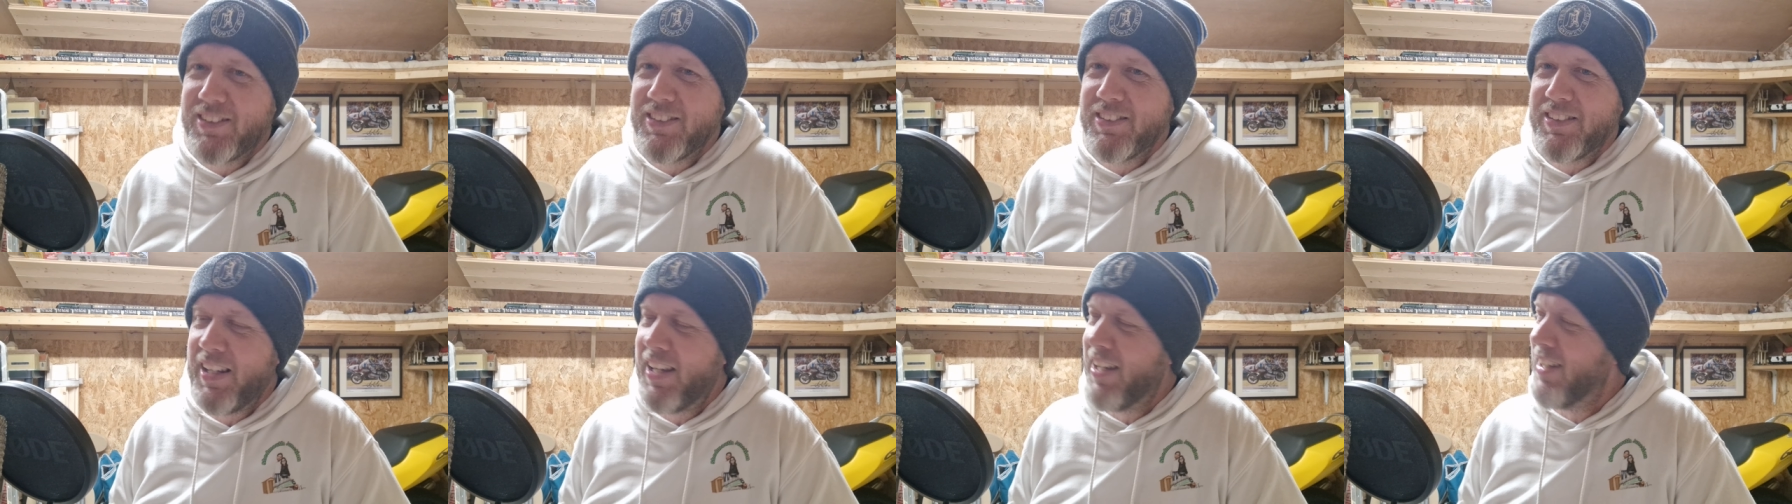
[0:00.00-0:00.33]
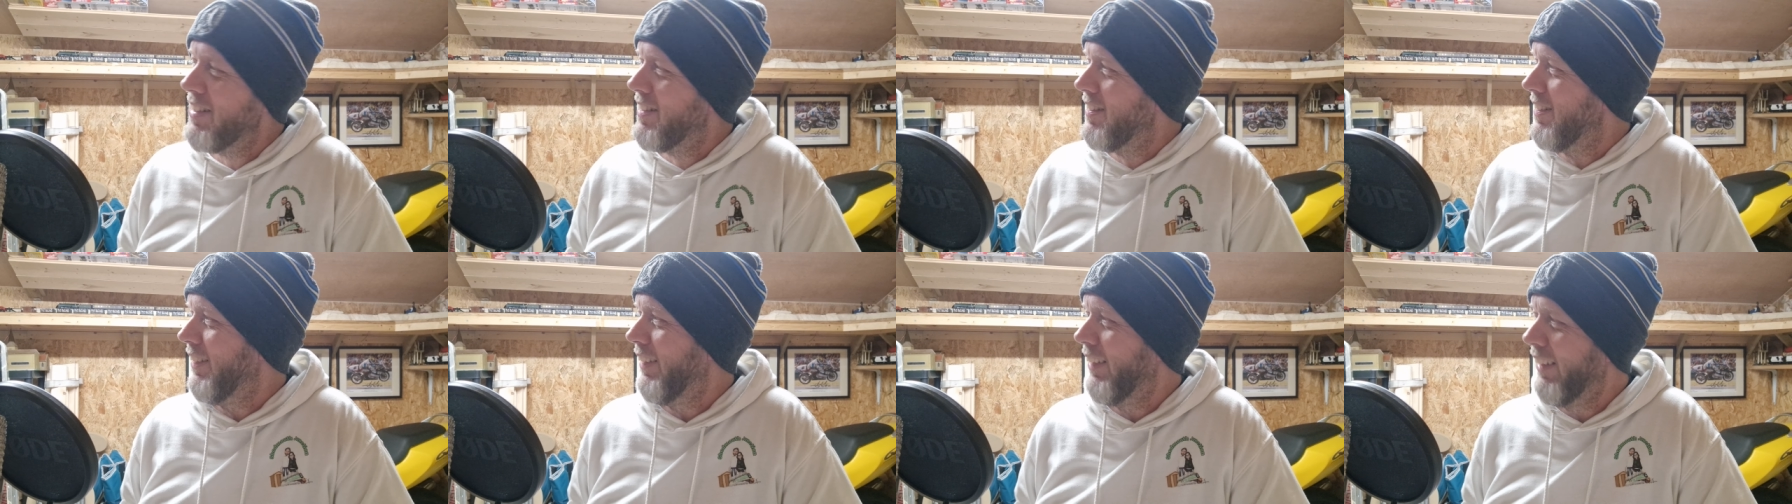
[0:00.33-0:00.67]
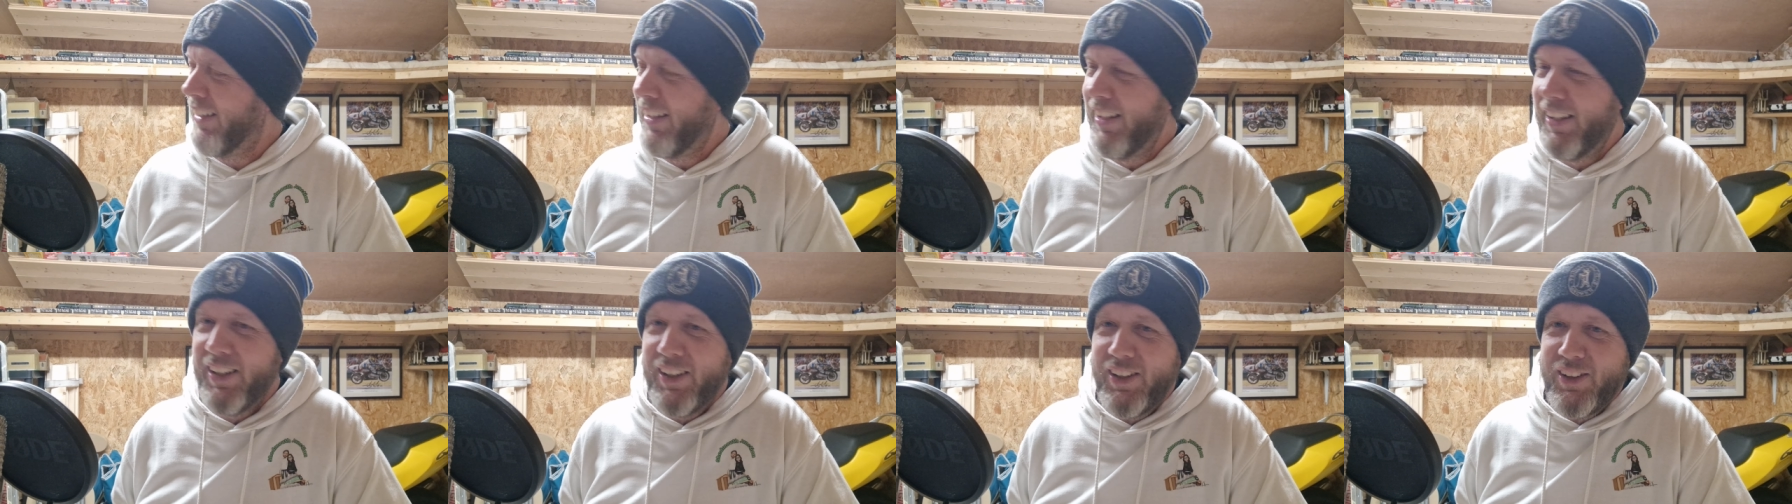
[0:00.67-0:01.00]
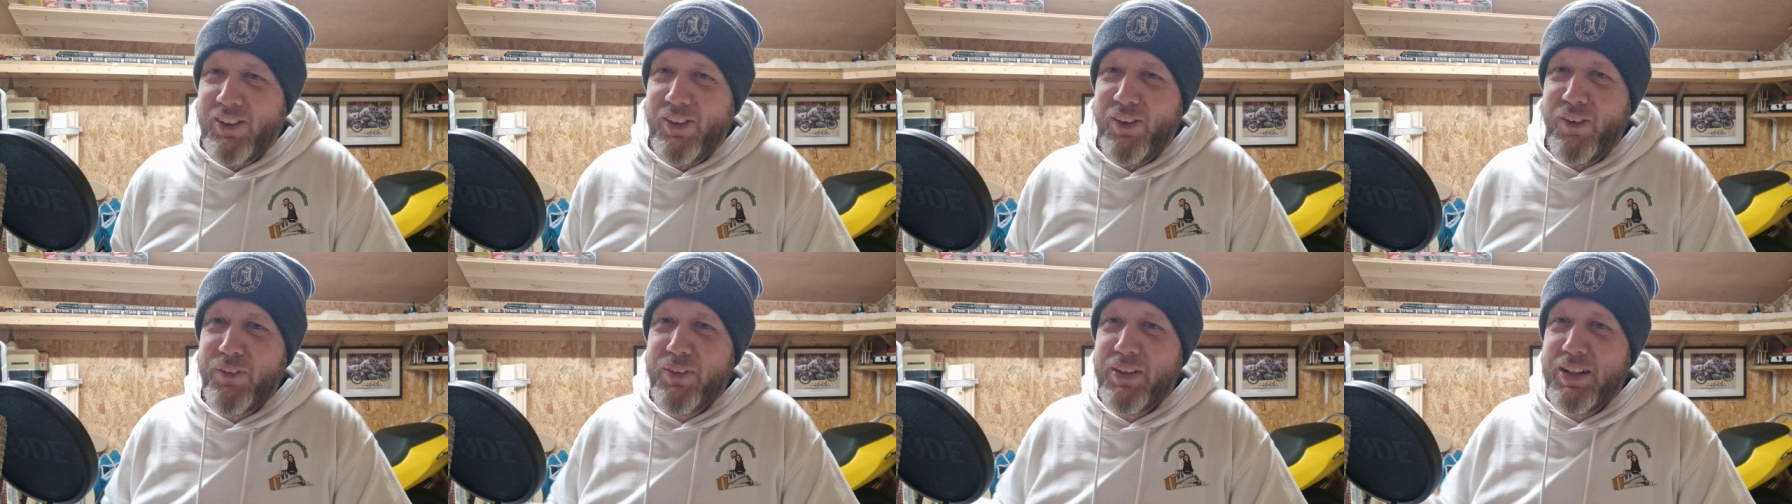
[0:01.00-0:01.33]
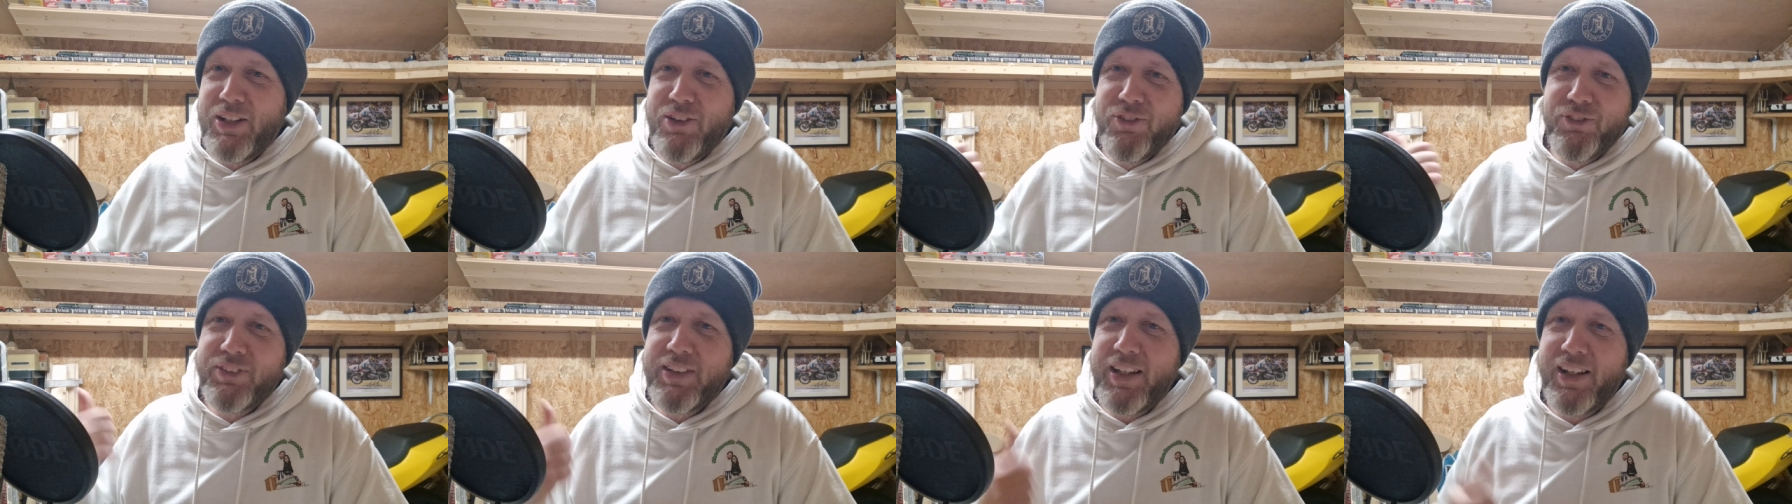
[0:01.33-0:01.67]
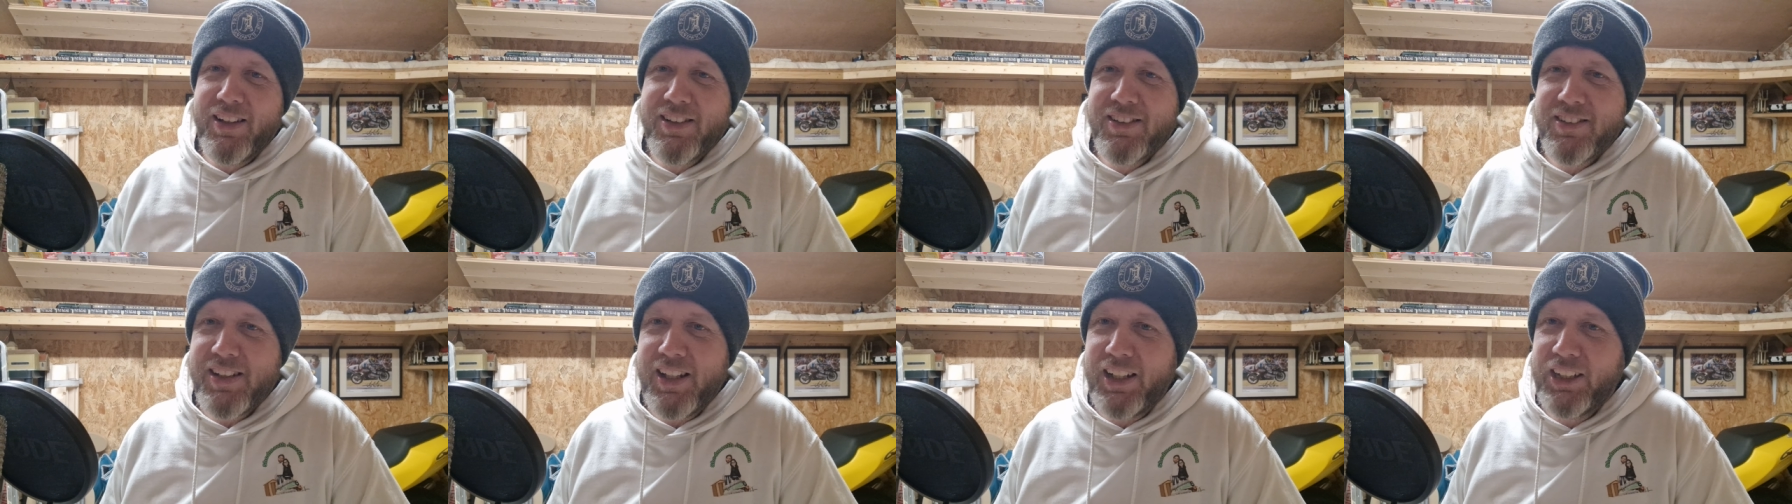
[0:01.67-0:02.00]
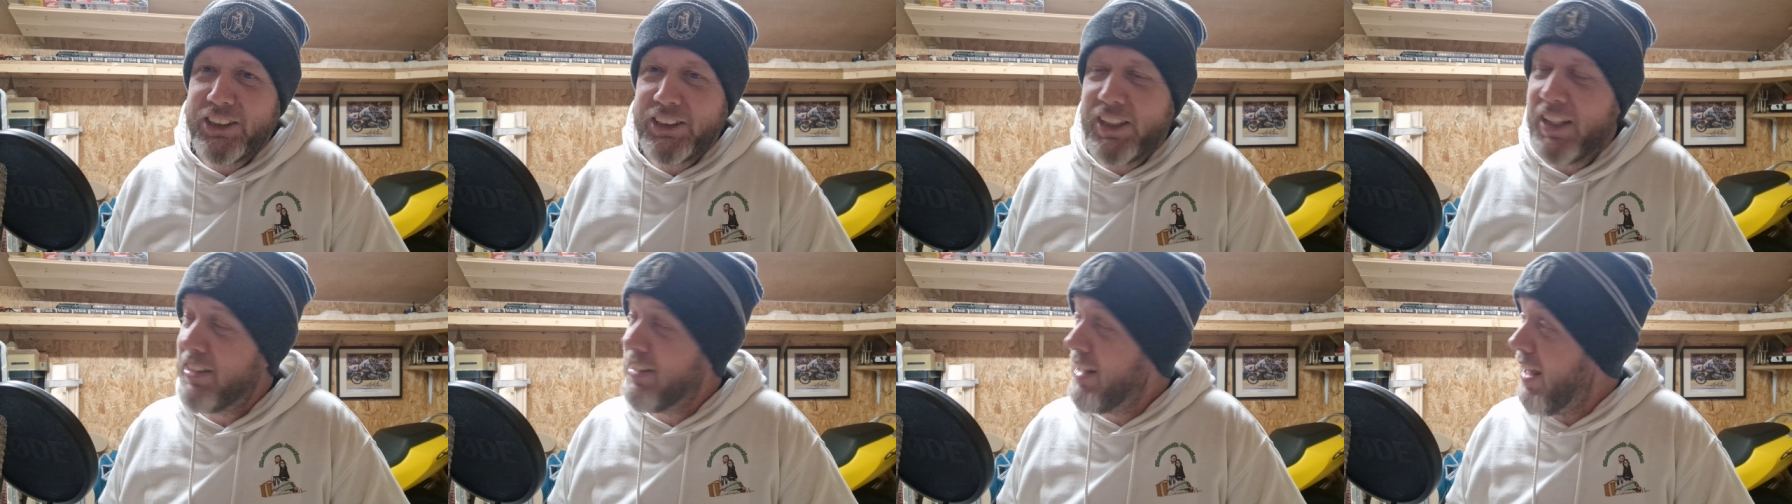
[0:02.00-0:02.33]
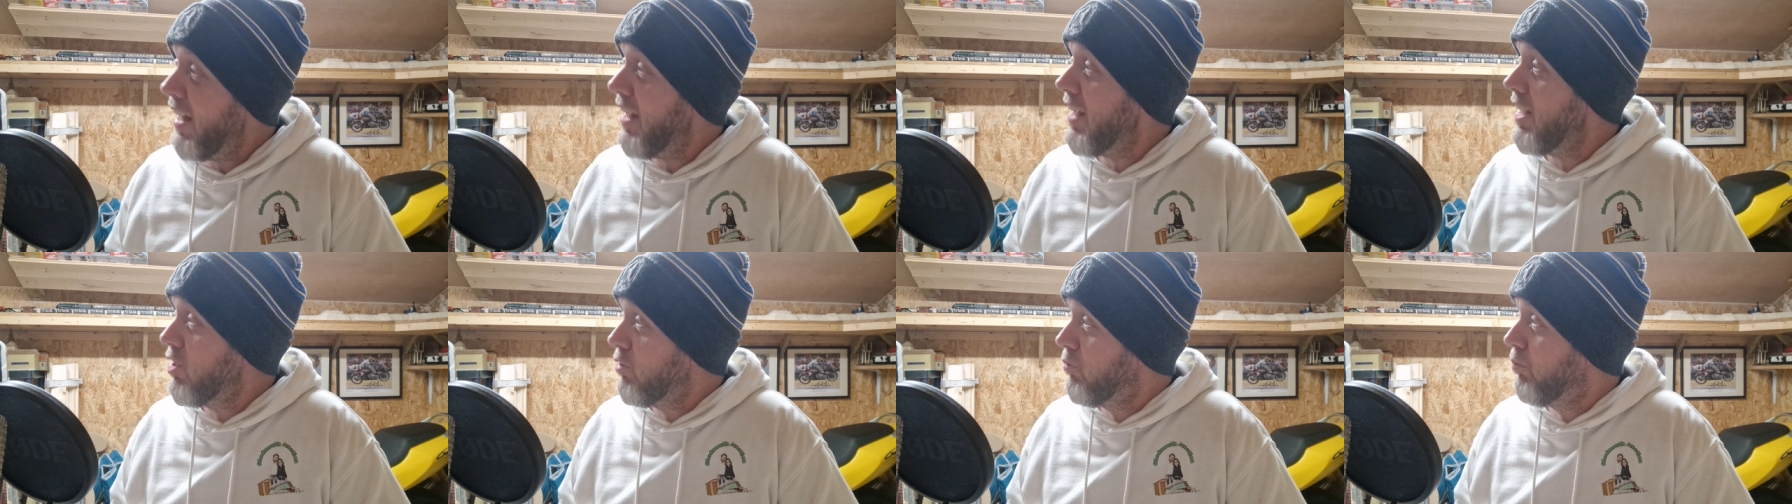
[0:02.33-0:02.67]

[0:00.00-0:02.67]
his head on the lift out section and that is